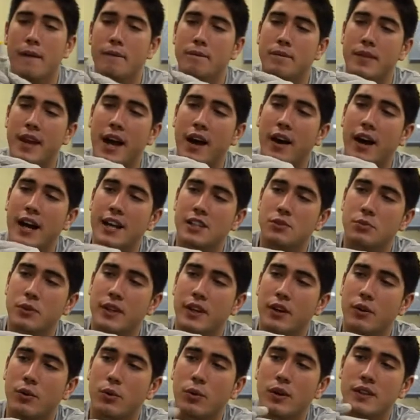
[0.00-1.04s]
Now as we
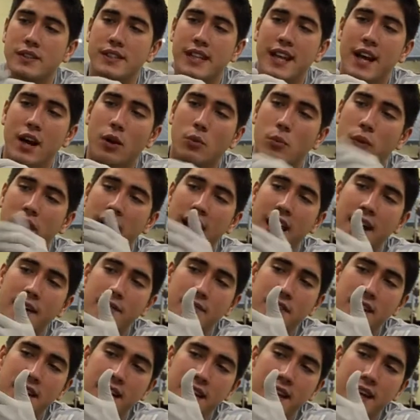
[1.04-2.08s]
go down, we have
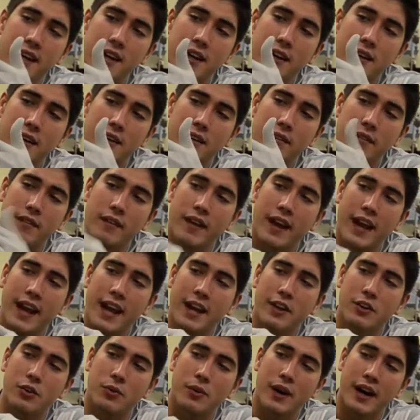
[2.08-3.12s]
the
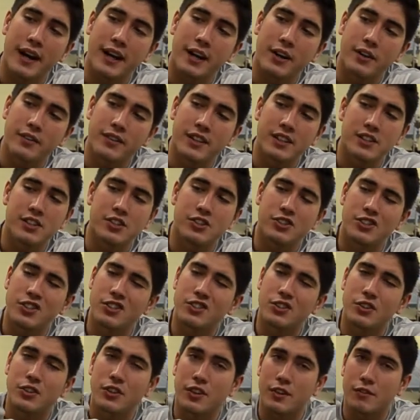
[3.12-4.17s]
handle right here. This is just
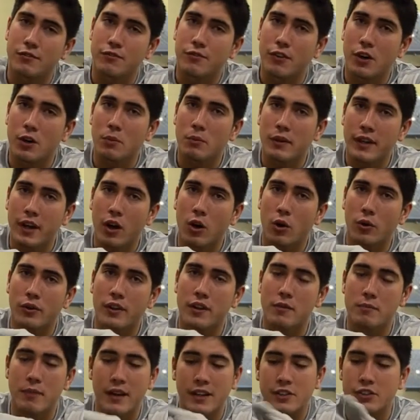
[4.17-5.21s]
so you can firmly hold it
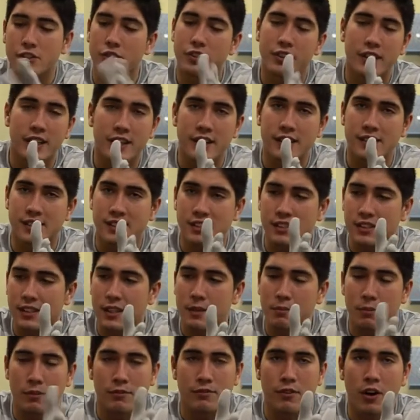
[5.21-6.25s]
and make sure that it doesn't
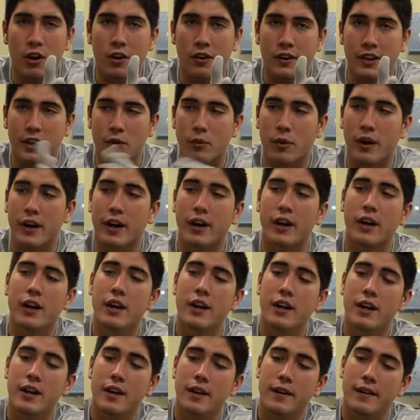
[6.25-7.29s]
slip or fall anywhere.
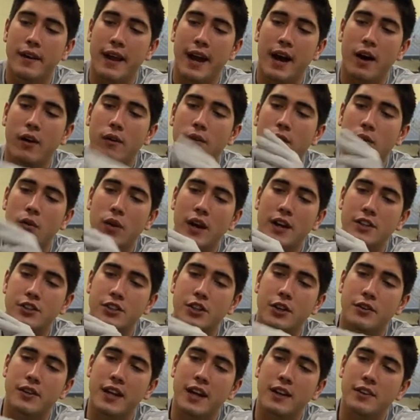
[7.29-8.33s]
Now as you
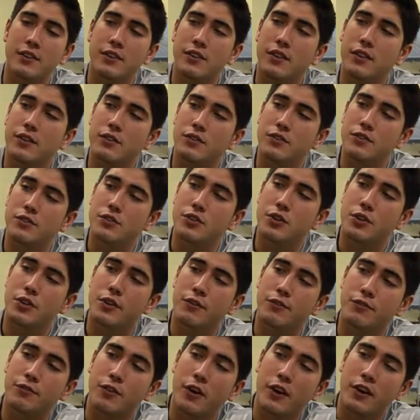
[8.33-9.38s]
go down to the
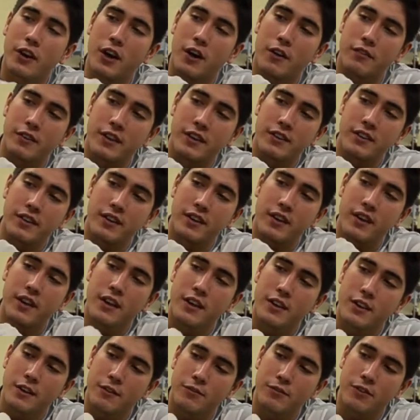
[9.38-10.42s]
front of it
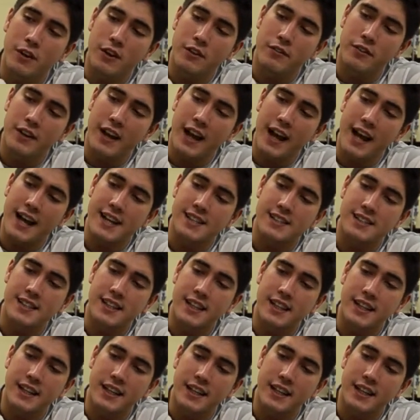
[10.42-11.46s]
has
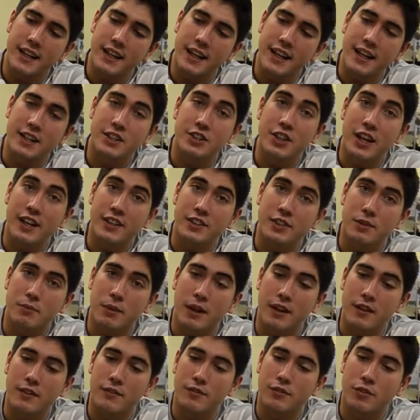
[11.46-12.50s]
the ejector
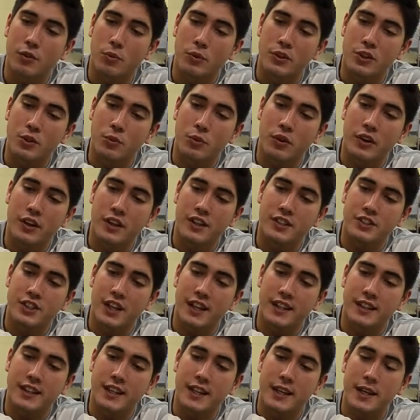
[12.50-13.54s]
button for when you want to
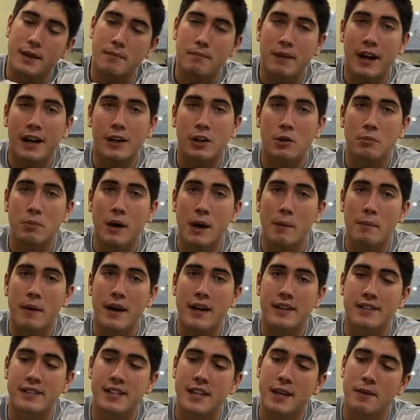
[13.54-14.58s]
eject the
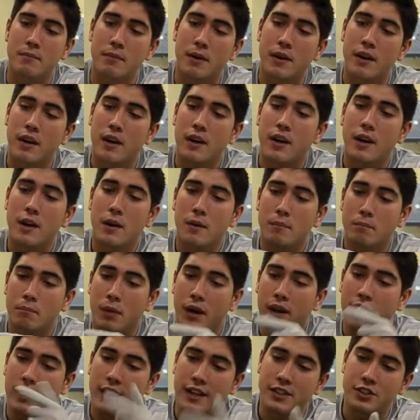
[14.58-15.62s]
micropipette tip,
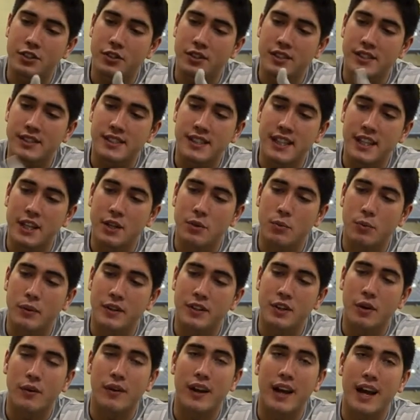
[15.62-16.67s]
but as you can see we
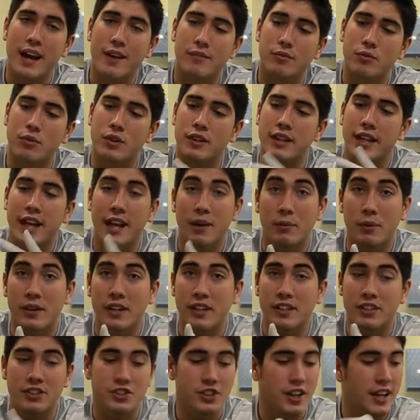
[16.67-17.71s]
don't have one and we
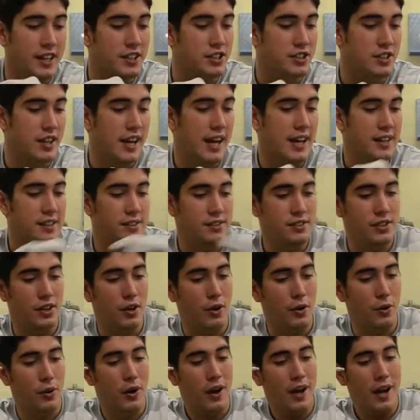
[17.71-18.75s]
need to change that.
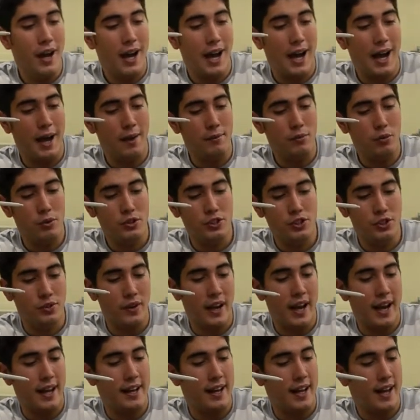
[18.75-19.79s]
So I'm going to
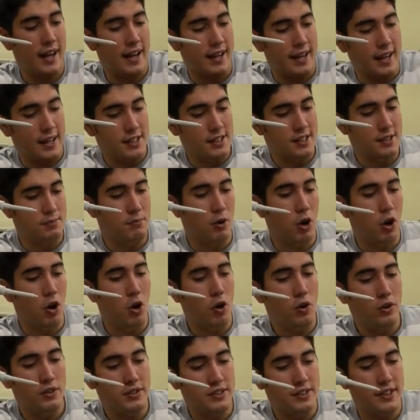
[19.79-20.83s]
add a
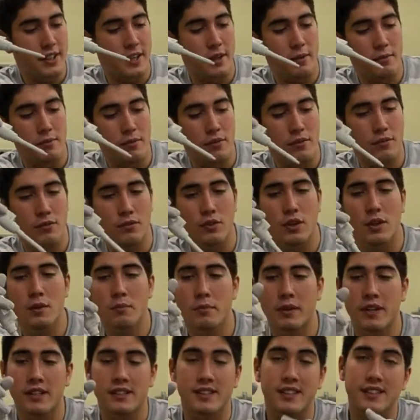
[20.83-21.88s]
small tip
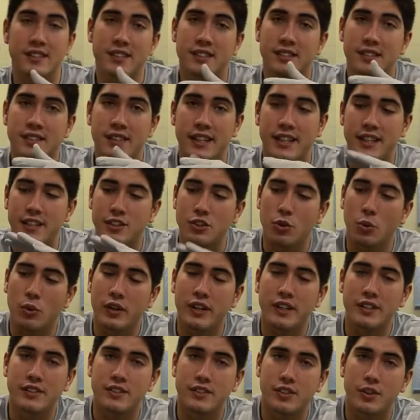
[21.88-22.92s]
because this is the
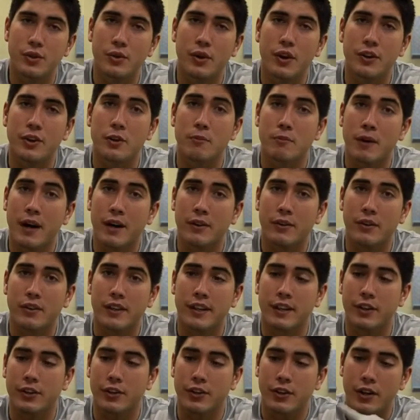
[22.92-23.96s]
20 to 200
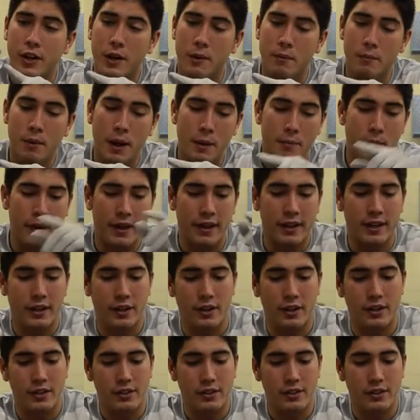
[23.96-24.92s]
microliter pipette here.